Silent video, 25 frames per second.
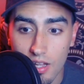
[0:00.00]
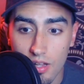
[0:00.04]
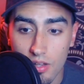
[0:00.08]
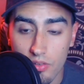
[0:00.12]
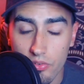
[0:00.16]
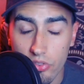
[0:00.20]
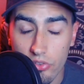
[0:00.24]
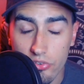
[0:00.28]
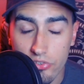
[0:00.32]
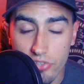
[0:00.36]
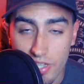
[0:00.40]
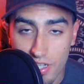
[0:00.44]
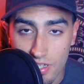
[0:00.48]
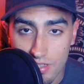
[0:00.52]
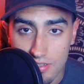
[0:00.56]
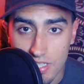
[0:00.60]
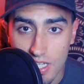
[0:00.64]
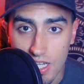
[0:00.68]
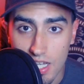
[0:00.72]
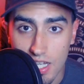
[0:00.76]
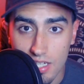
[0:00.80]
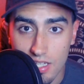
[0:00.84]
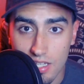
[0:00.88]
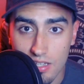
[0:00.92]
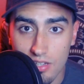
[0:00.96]
TikTok
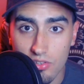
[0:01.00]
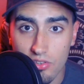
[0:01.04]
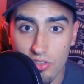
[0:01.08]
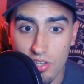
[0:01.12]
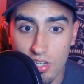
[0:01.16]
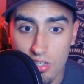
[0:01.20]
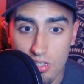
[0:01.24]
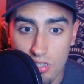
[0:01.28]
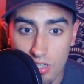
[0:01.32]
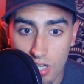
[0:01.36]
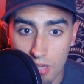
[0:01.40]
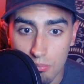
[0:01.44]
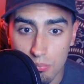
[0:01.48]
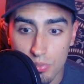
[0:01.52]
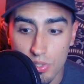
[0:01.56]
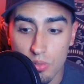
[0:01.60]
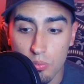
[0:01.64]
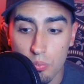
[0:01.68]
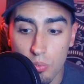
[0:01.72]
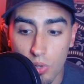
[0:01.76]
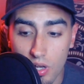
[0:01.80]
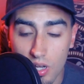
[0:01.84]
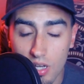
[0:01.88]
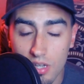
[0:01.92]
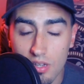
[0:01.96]
is the number
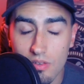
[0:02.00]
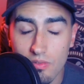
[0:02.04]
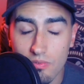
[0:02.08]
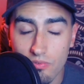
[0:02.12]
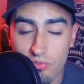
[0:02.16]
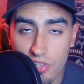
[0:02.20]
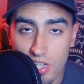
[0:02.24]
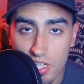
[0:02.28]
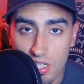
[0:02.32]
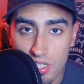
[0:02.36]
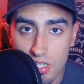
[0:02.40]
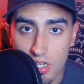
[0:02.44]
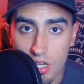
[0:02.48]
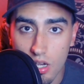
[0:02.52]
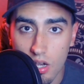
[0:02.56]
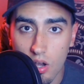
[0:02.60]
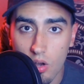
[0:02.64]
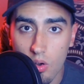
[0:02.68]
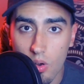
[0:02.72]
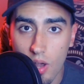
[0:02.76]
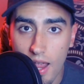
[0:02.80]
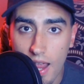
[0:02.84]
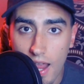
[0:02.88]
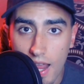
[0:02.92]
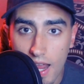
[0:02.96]
one video
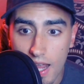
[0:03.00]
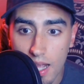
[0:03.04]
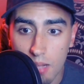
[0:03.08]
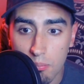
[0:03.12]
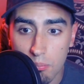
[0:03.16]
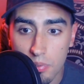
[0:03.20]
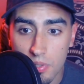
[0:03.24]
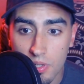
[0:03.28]
app.